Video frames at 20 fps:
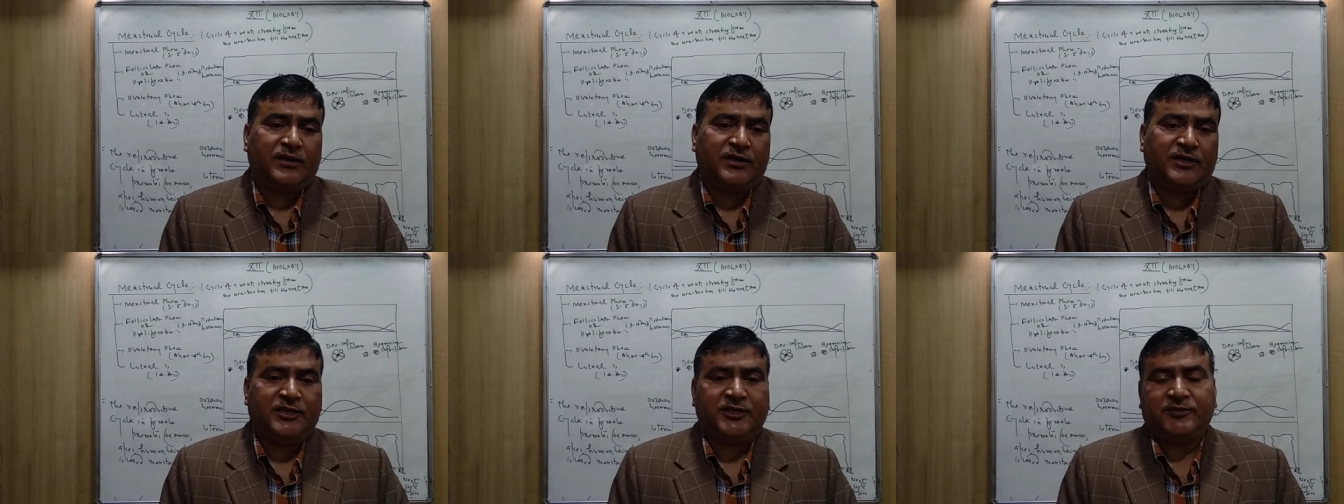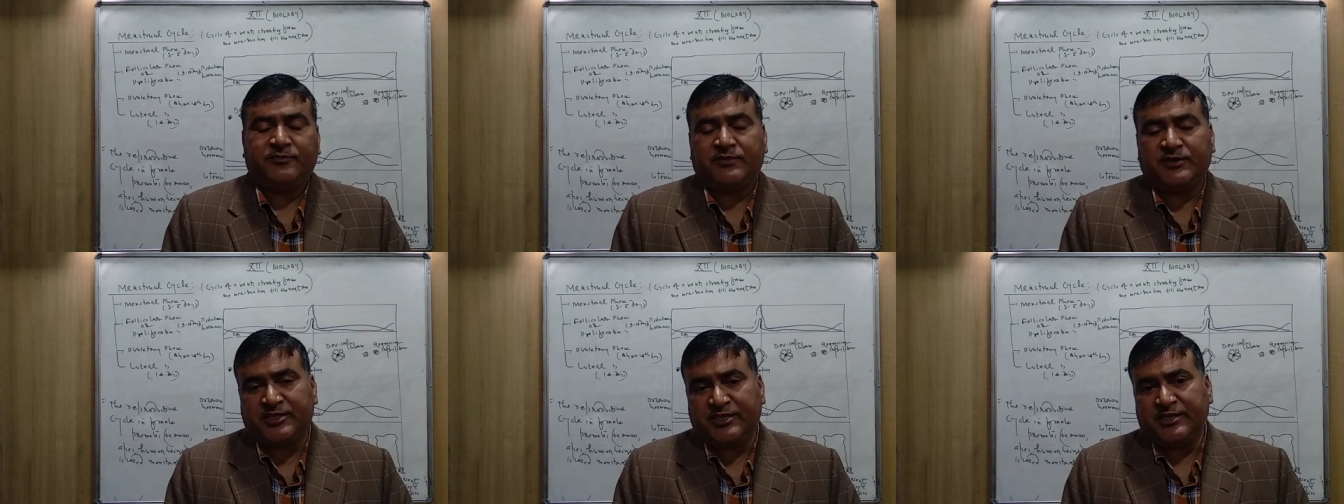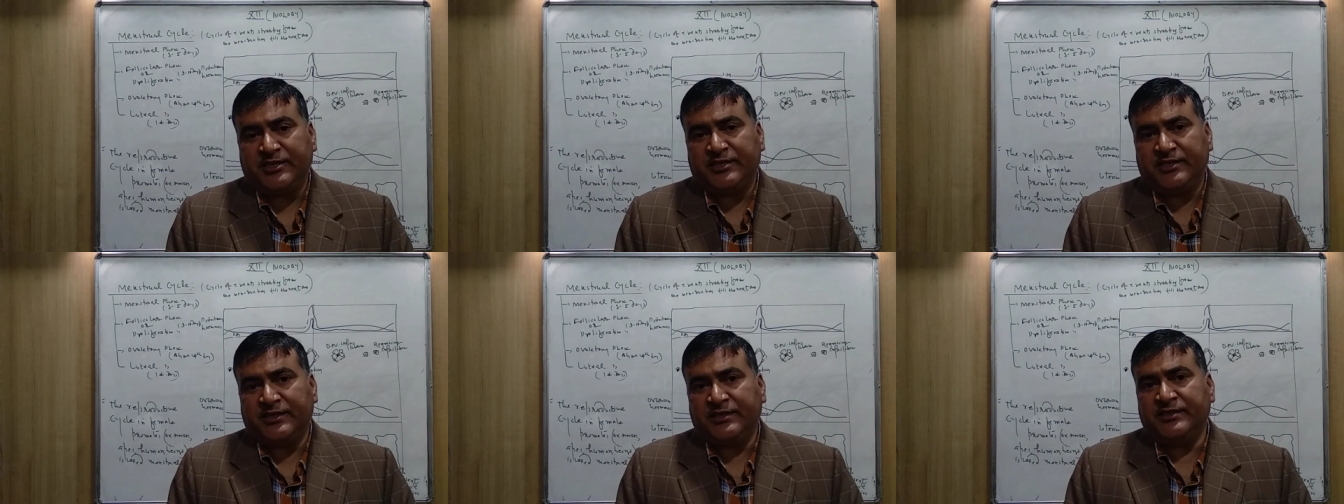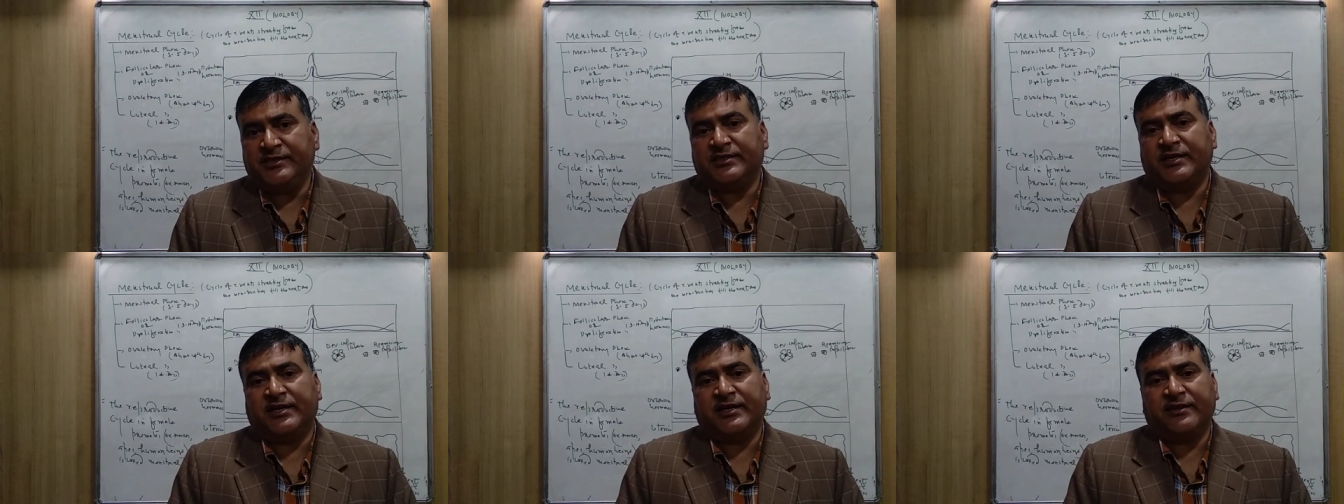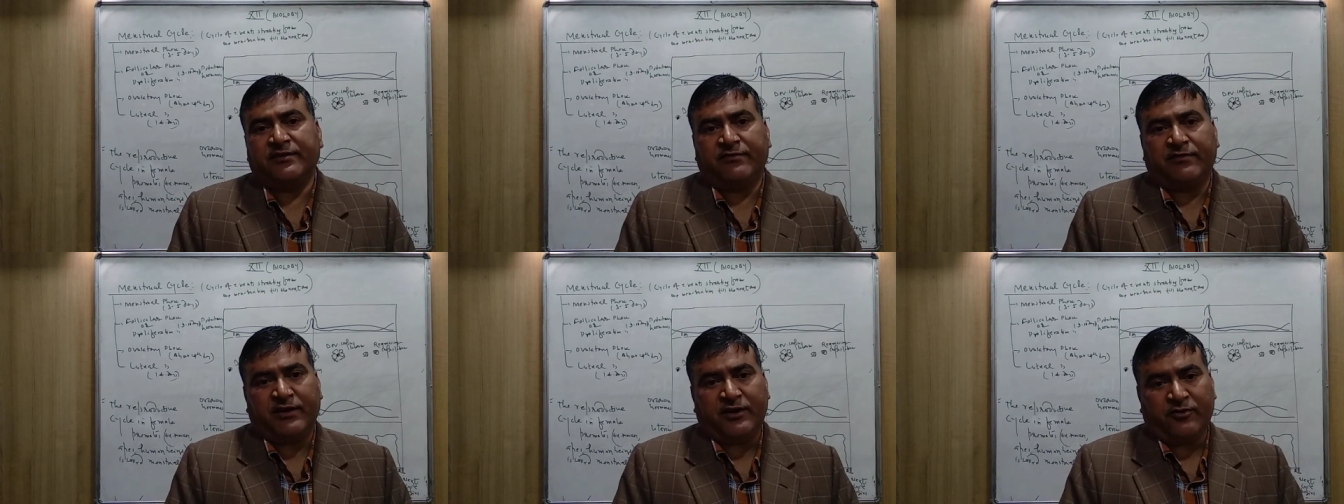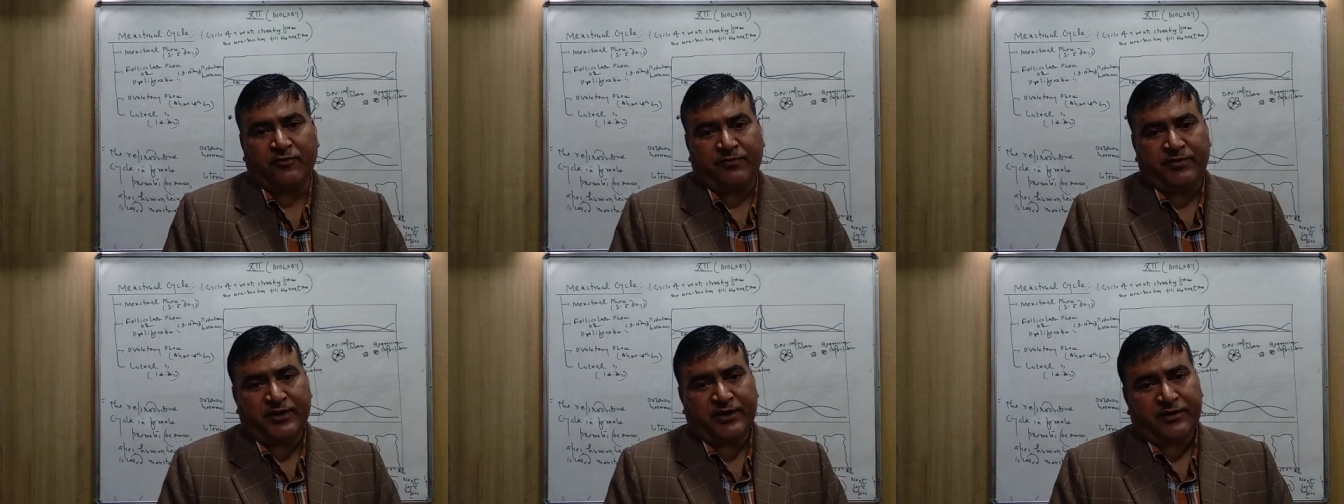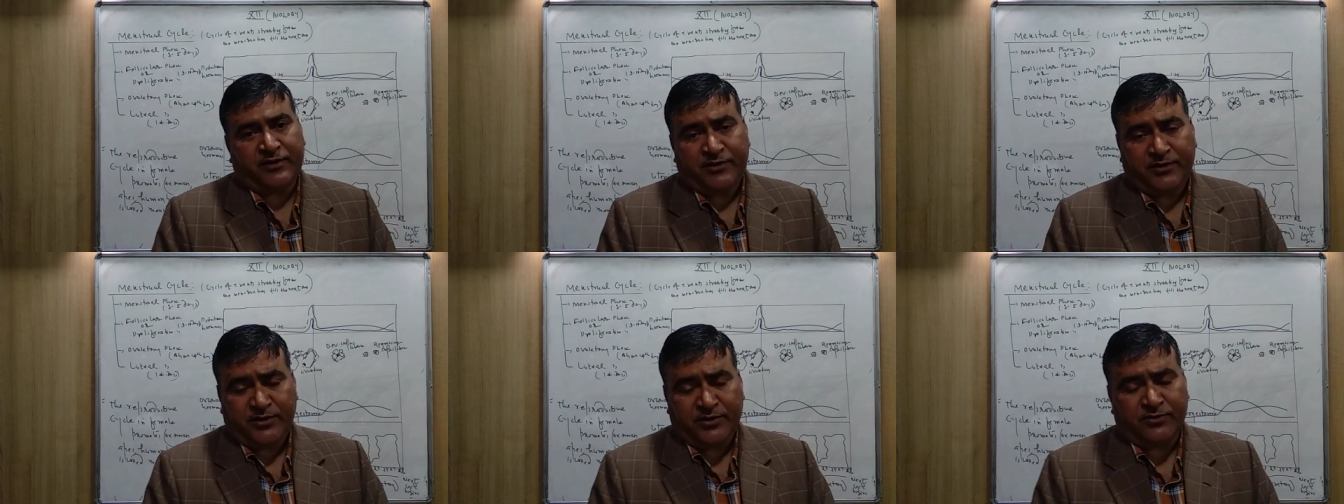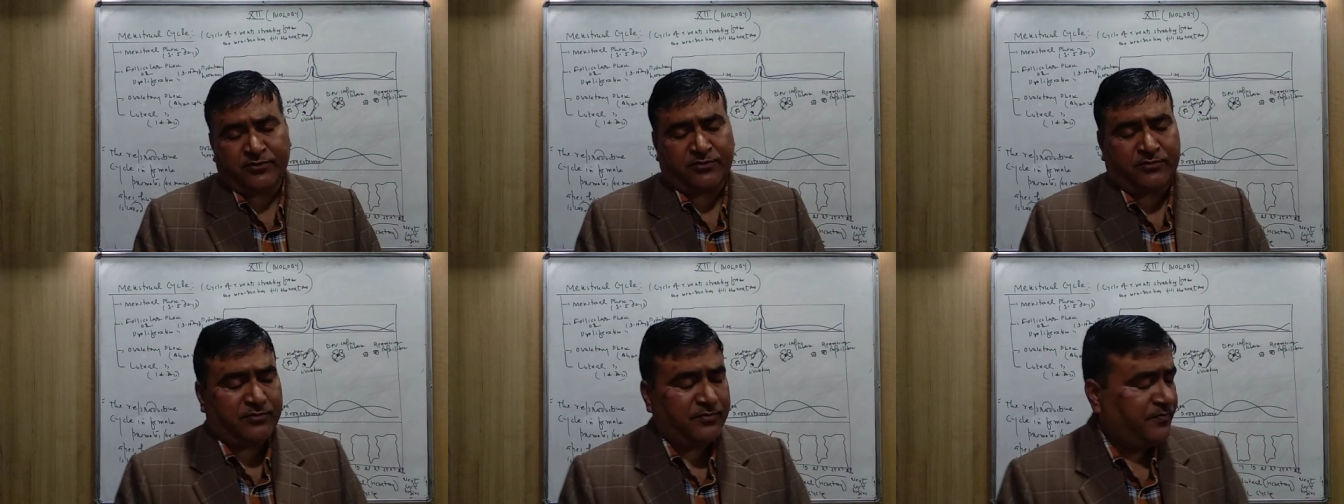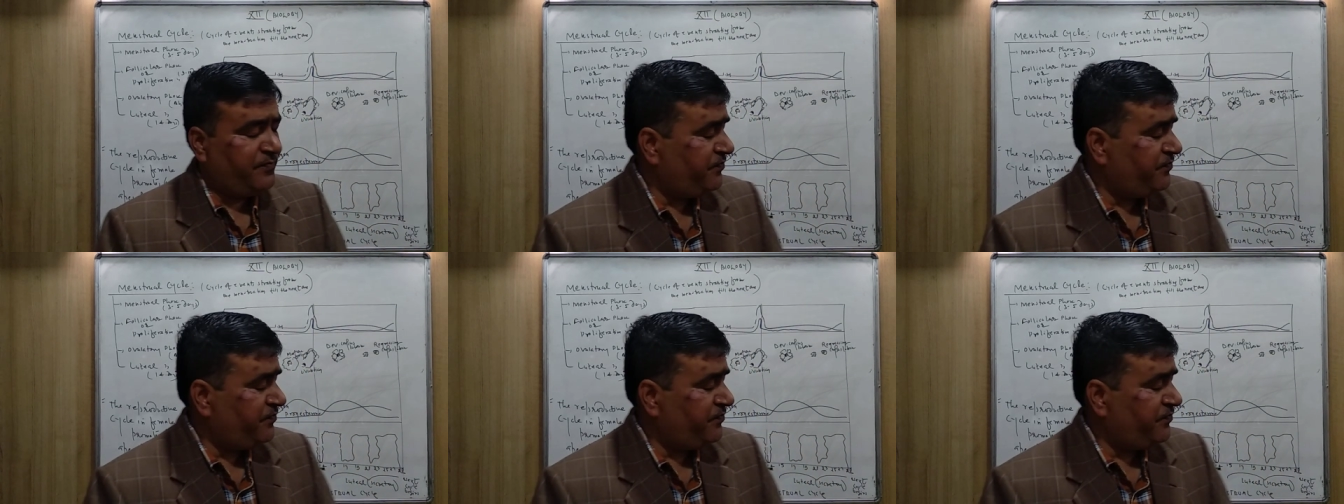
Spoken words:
is present inside the fallopian tube.